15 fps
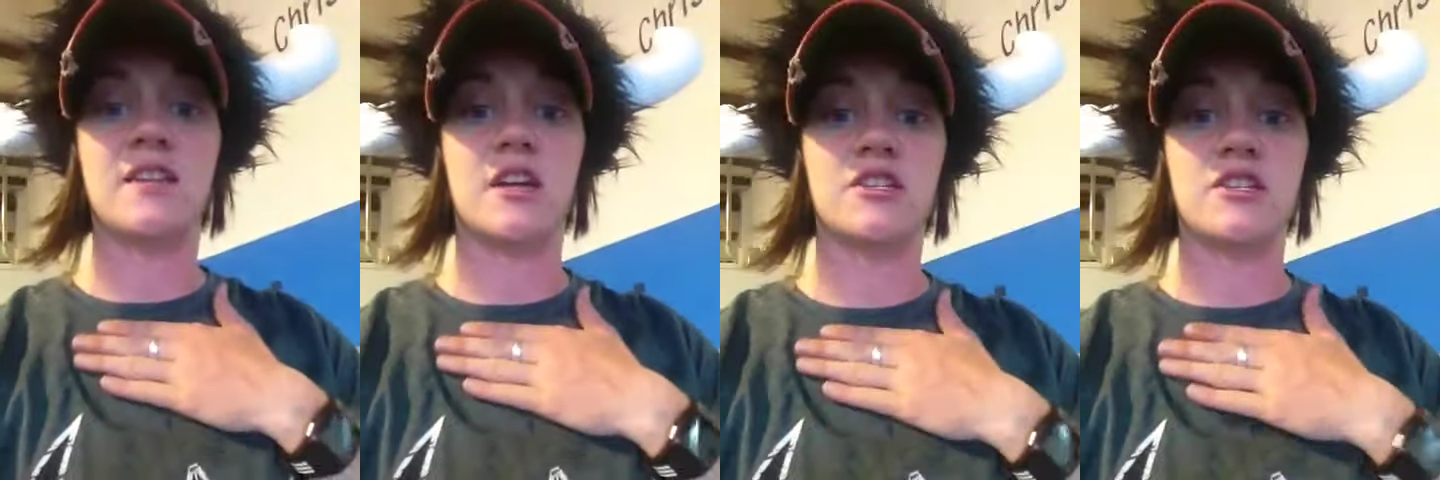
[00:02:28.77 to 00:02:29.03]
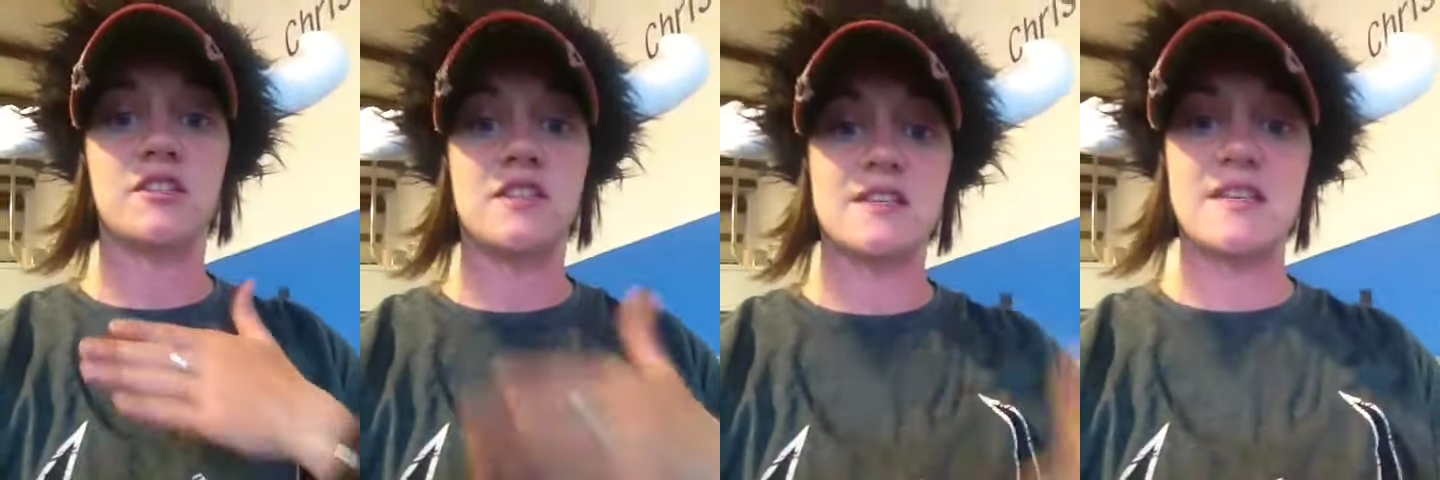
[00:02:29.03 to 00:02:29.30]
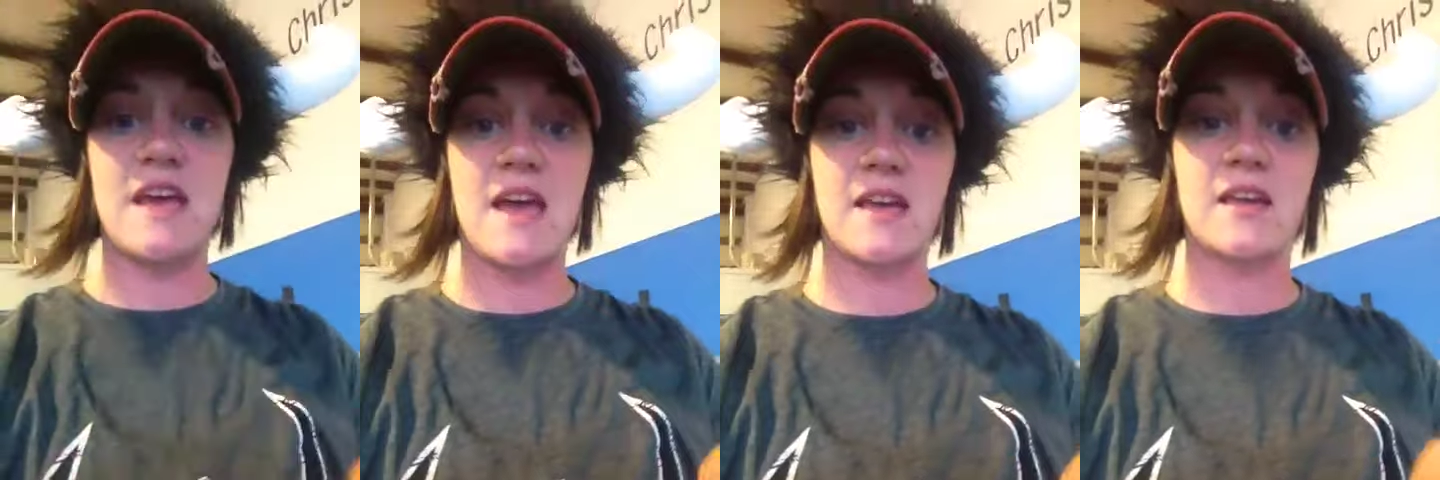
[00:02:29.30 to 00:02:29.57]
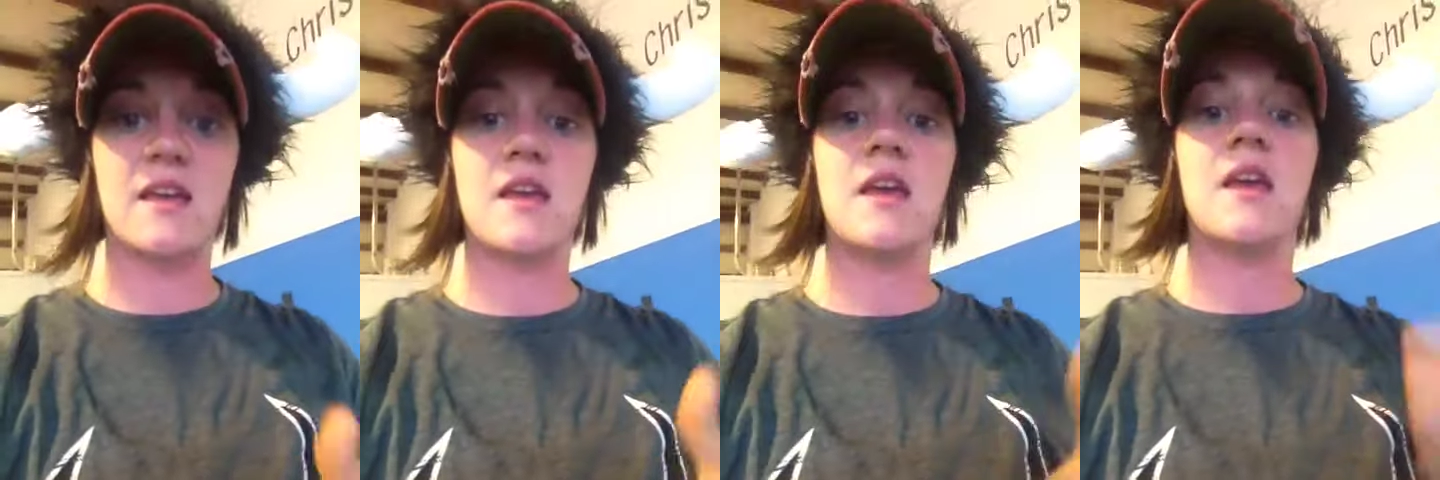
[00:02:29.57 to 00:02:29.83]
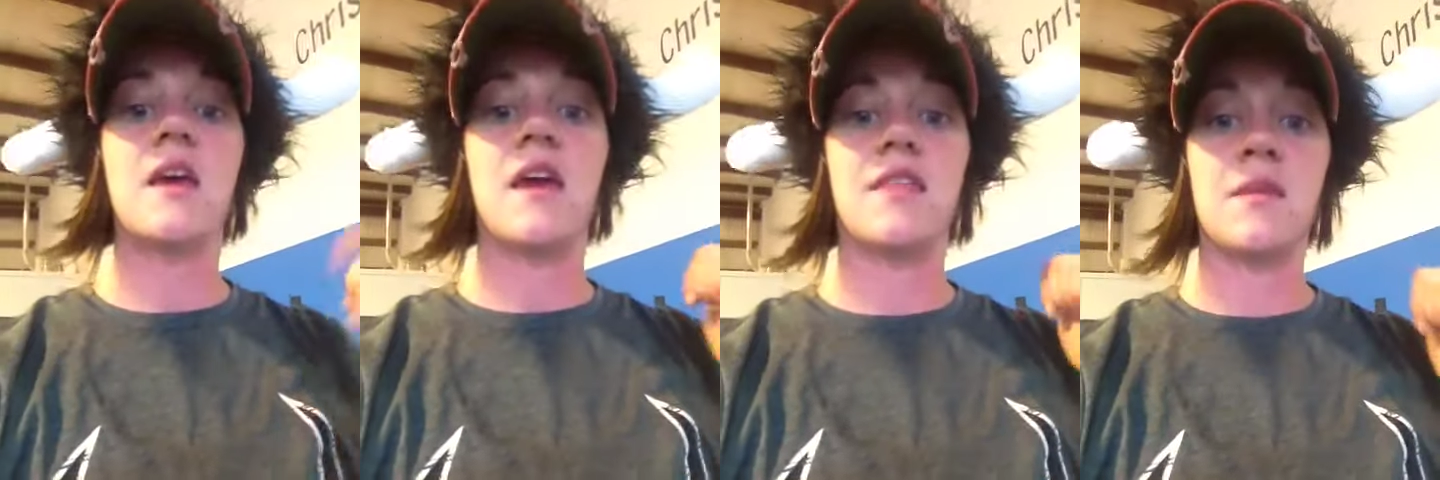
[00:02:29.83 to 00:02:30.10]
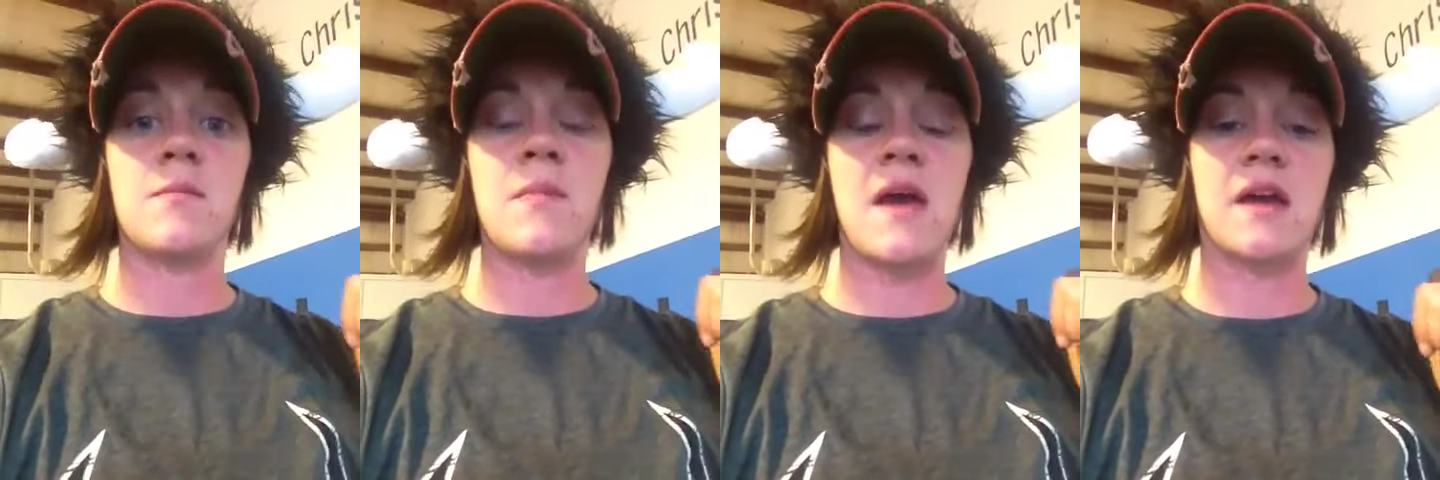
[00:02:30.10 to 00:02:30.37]
touches the deck,
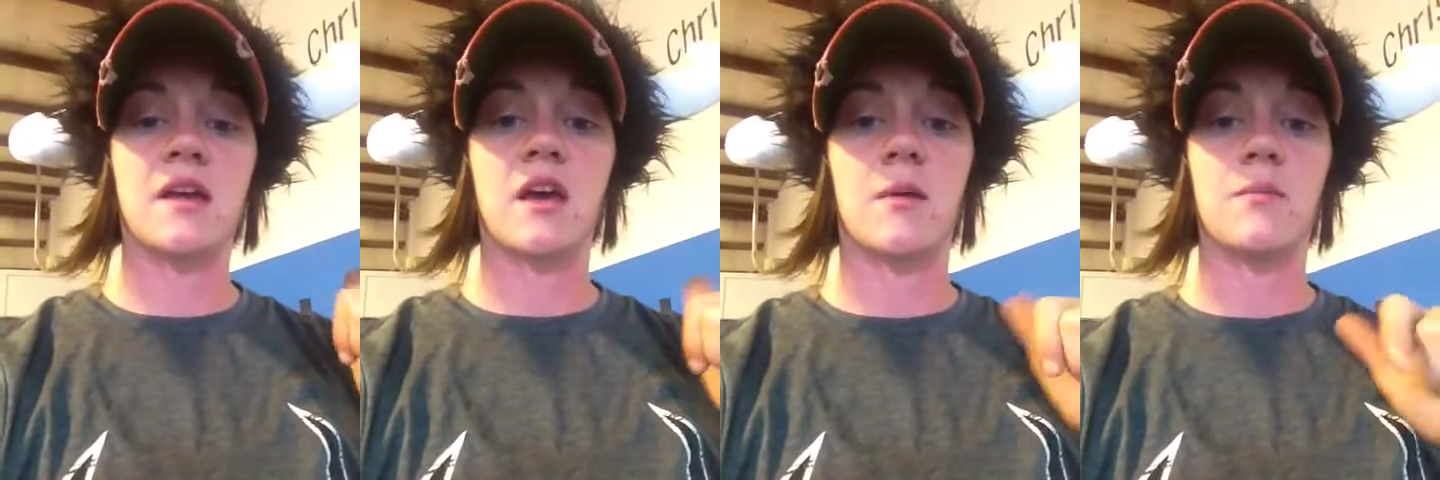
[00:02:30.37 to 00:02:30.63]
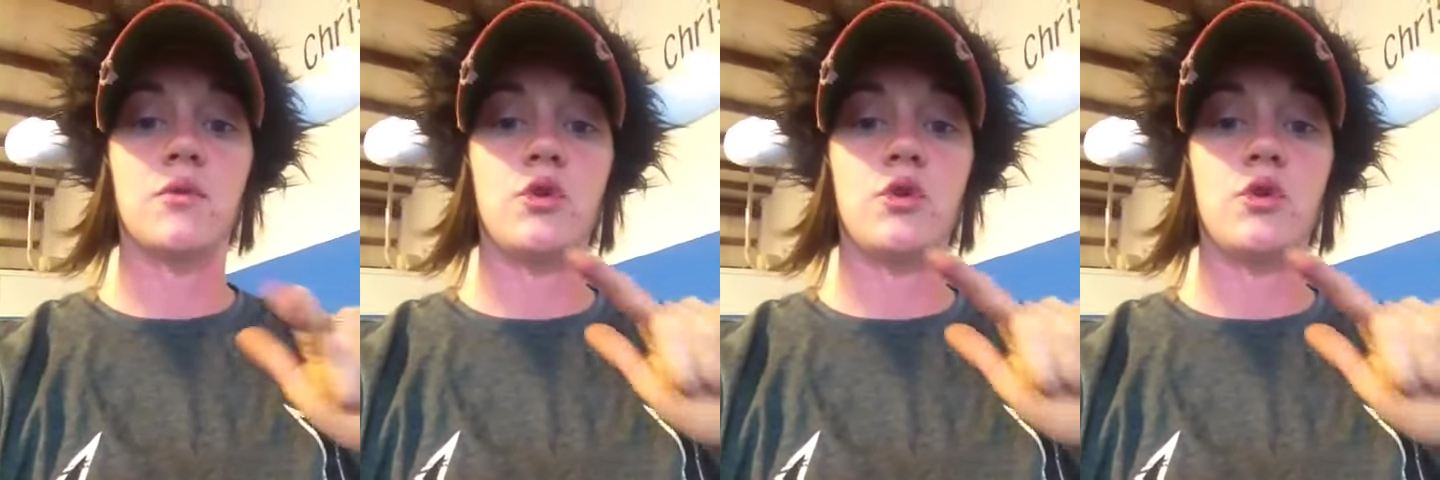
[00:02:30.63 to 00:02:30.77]
and then back up.